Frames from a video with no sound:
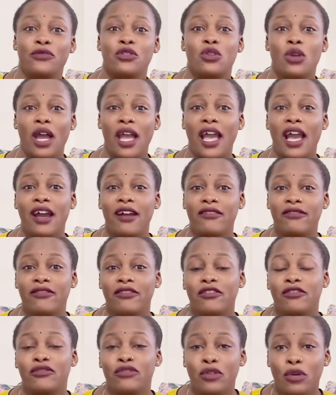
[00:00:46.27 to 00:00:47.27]
So I have
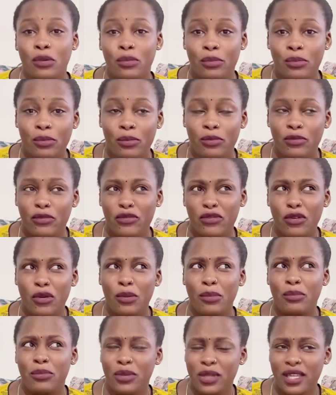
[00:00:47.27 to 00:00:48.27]

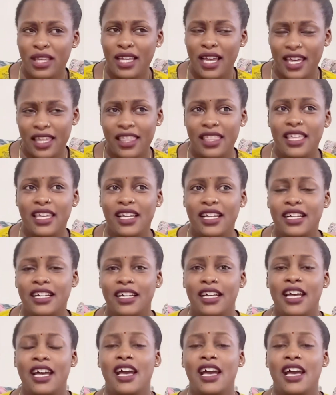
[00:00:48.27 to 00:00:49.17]
4B, I think,